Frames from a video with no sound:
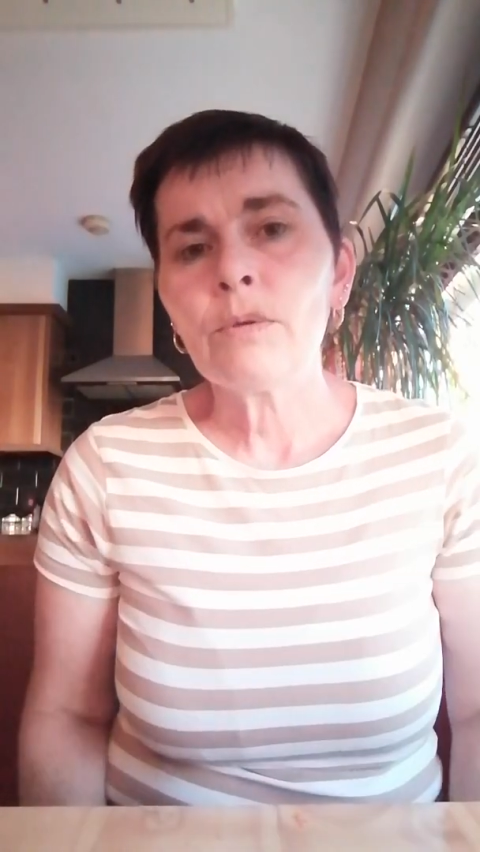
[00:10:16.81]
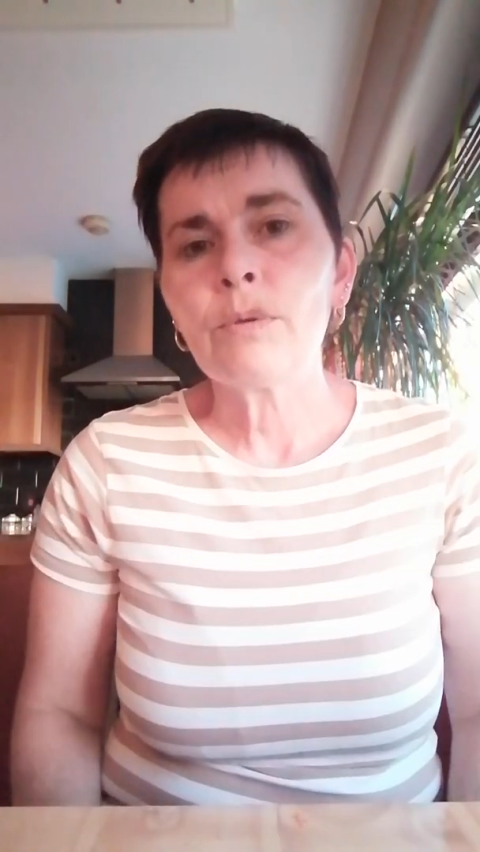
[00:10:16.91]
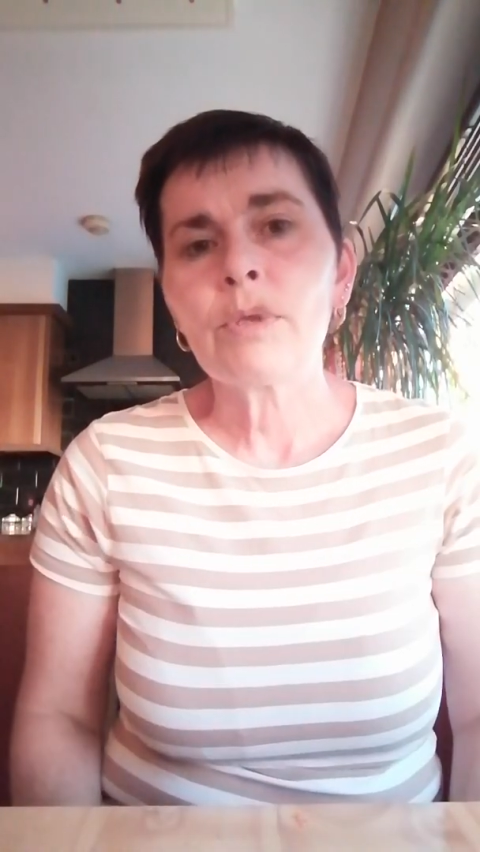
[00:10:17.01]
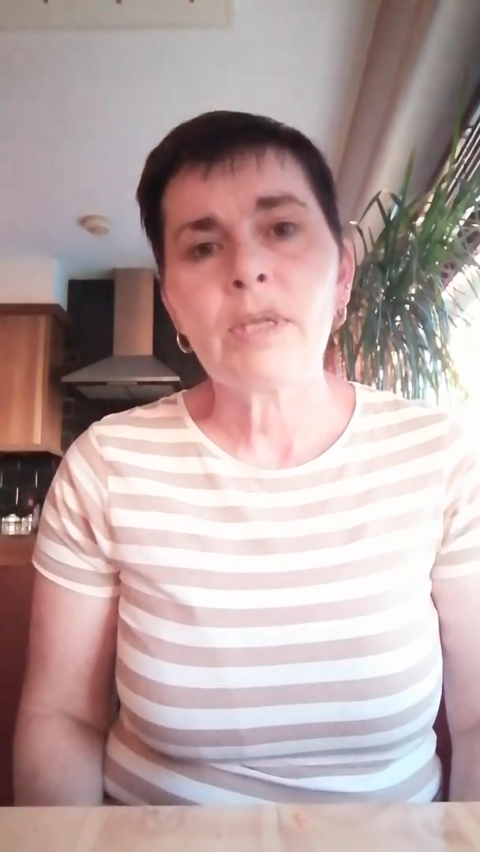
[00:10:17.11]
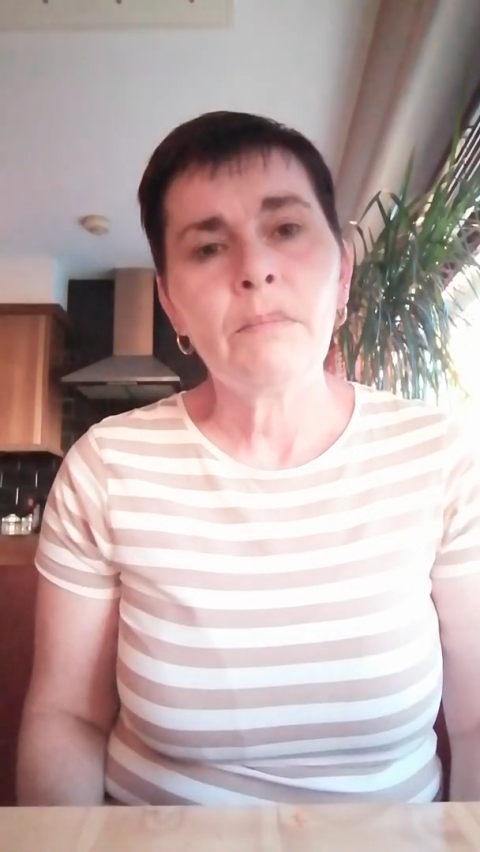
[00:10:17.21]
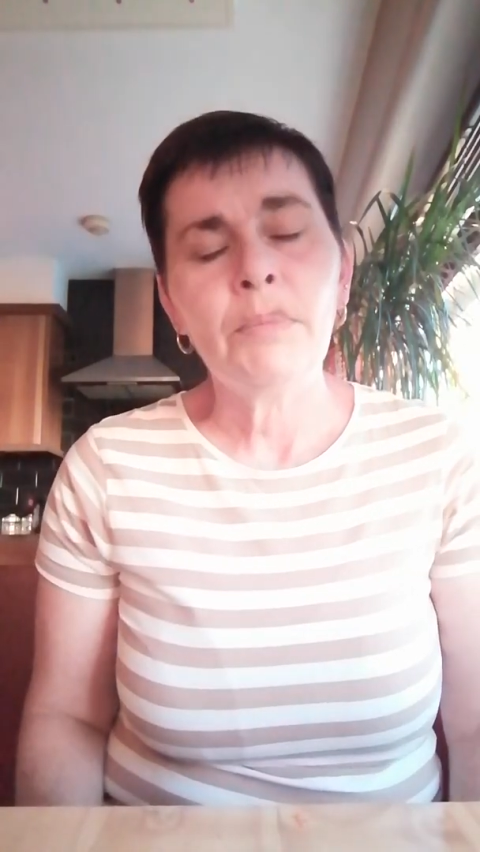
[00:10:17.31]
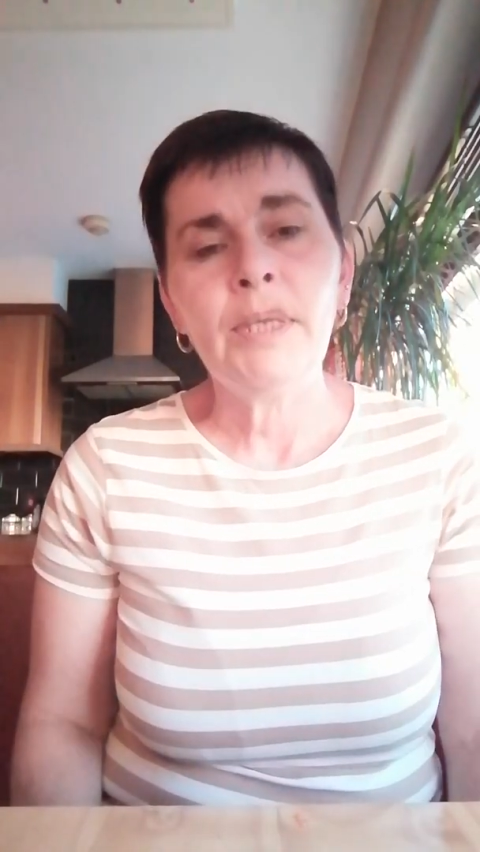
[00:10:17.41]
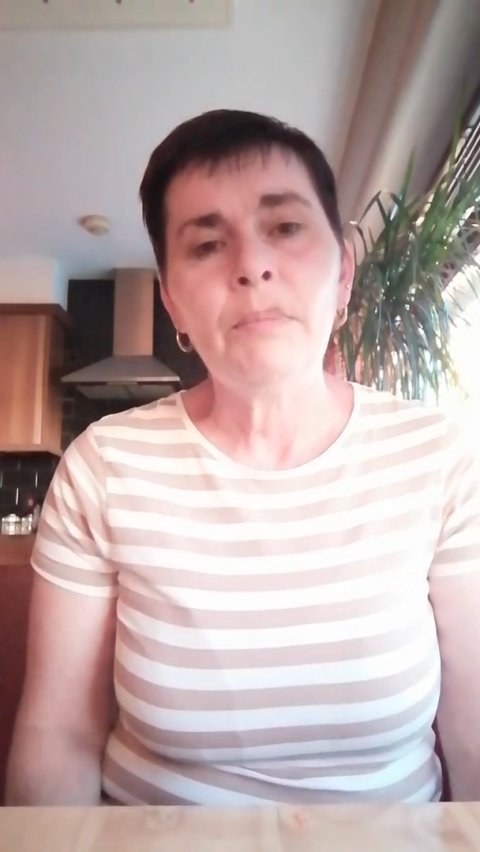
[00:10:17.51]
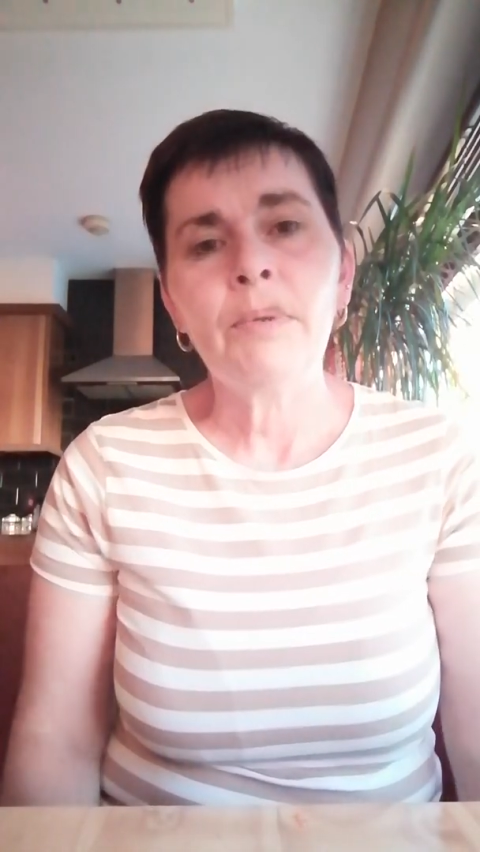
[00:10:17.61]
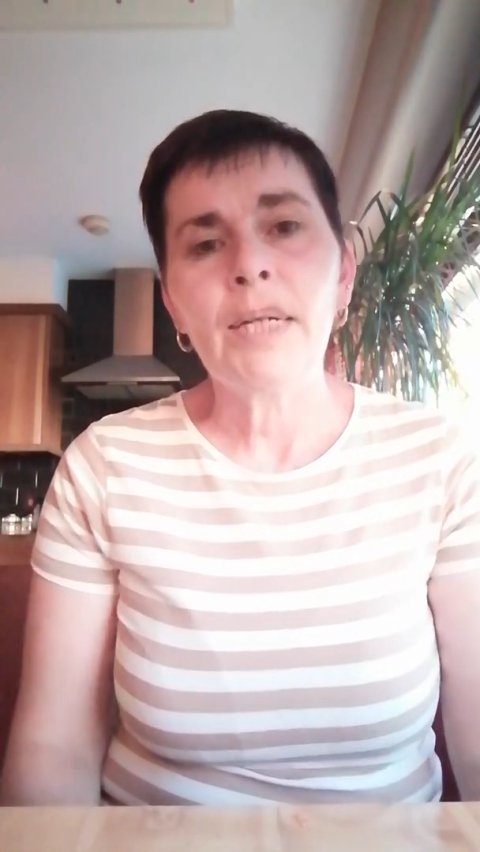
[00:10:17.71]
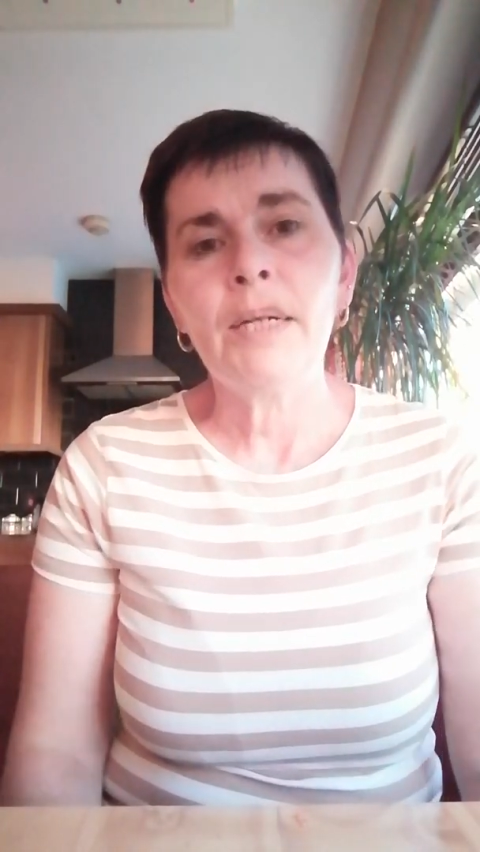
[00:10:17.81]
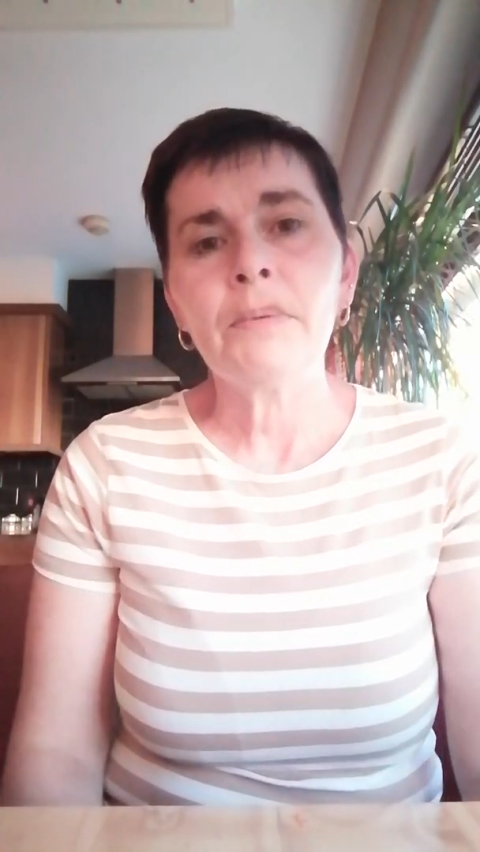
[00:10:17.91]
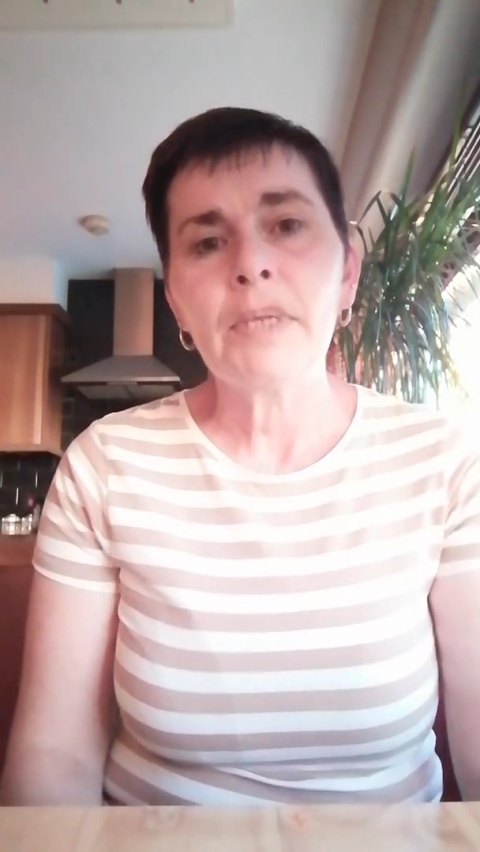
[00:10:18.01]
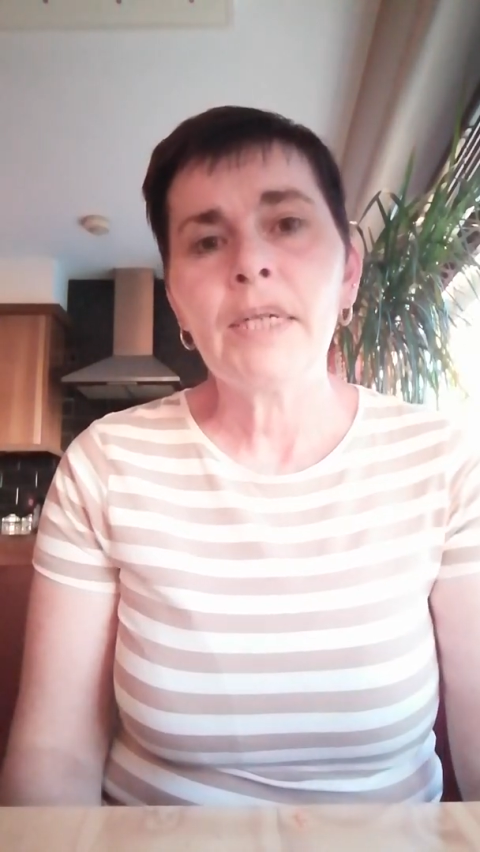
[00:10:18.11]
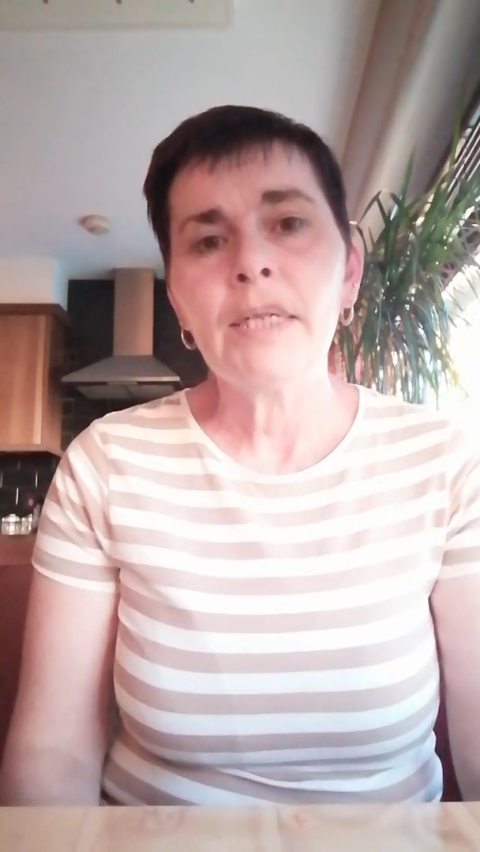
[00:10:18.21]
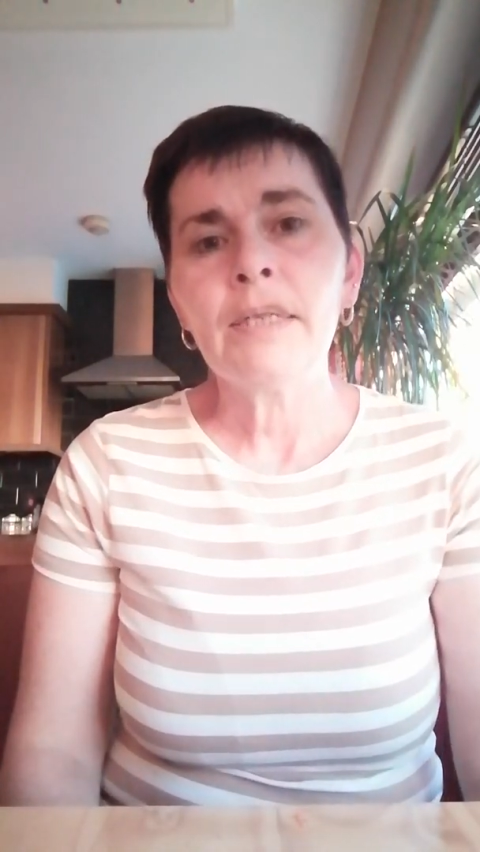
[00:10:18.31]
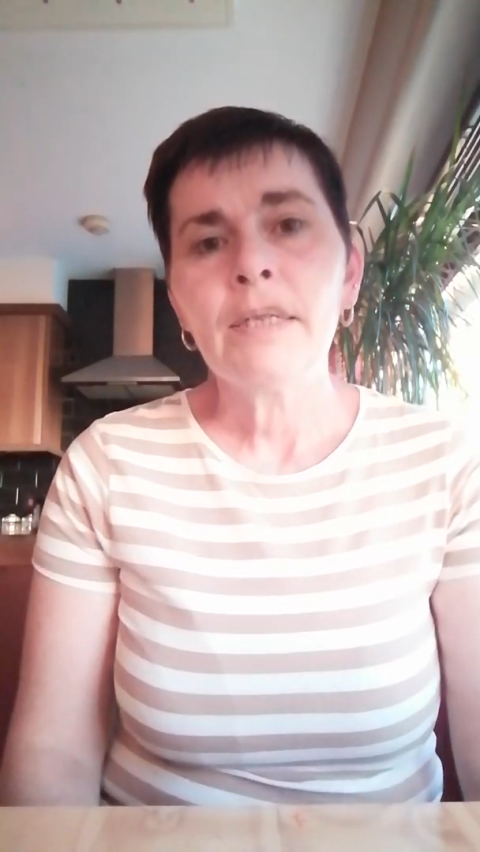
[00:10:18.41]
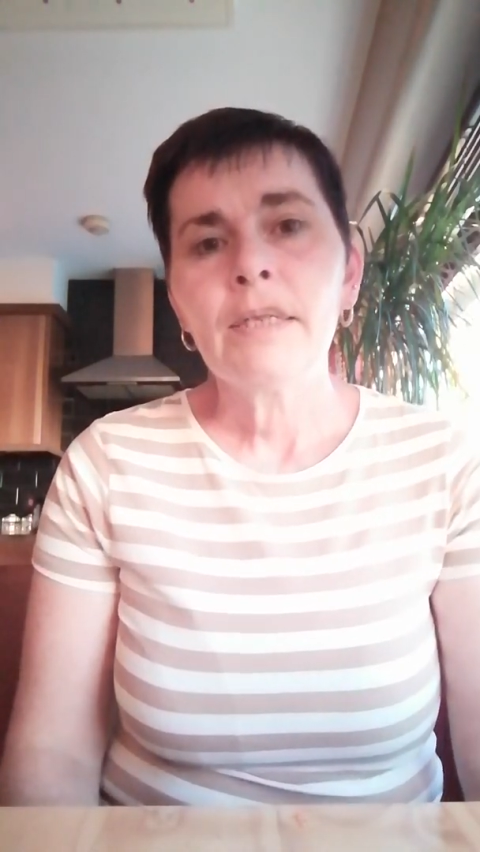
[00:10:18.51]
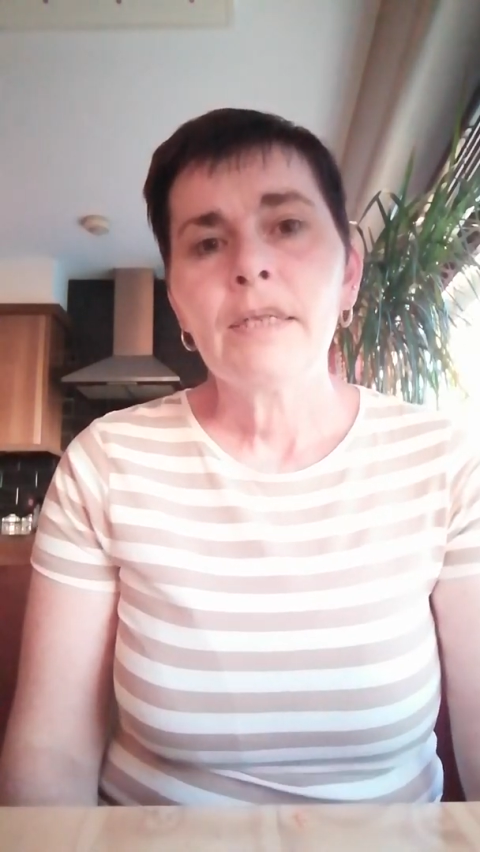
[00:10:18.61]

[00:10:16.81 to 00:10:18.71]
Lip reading: or some people out there.